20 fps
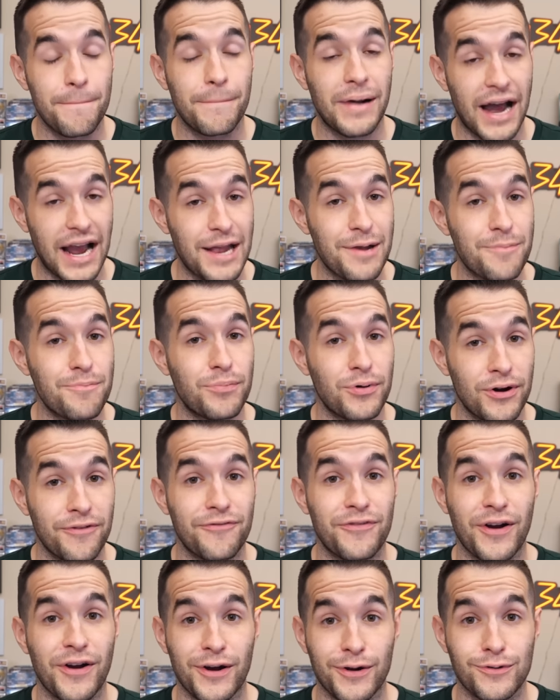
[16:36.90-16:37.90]
might
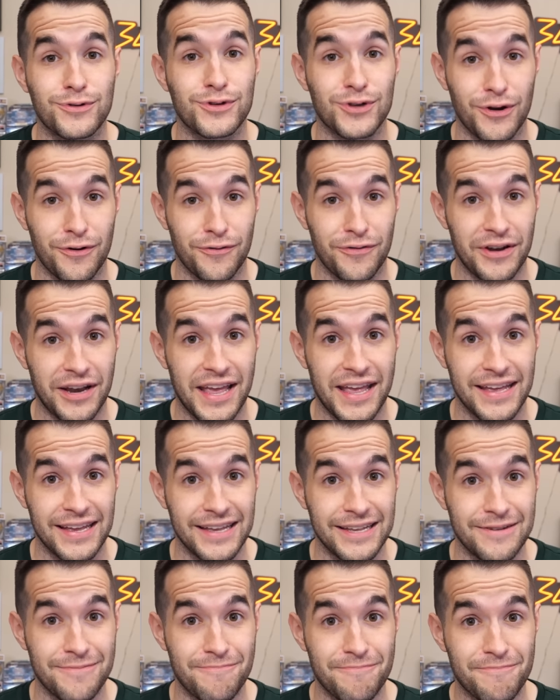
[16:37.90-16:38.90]
put Pharaoh's Servant
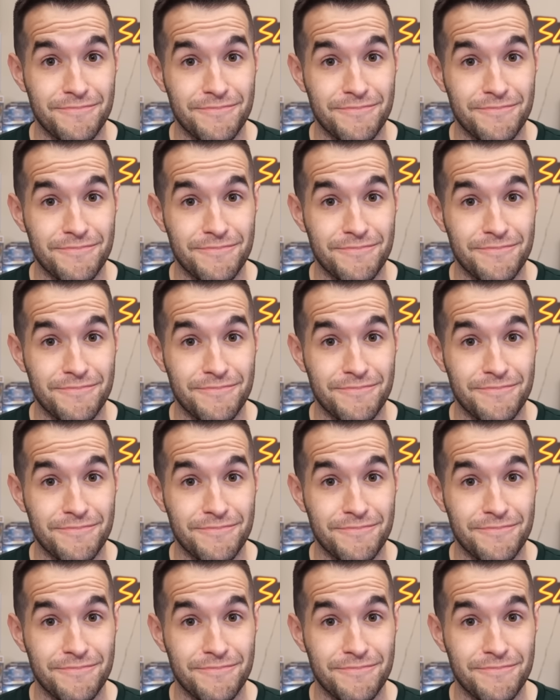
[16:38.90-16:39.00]
ahead.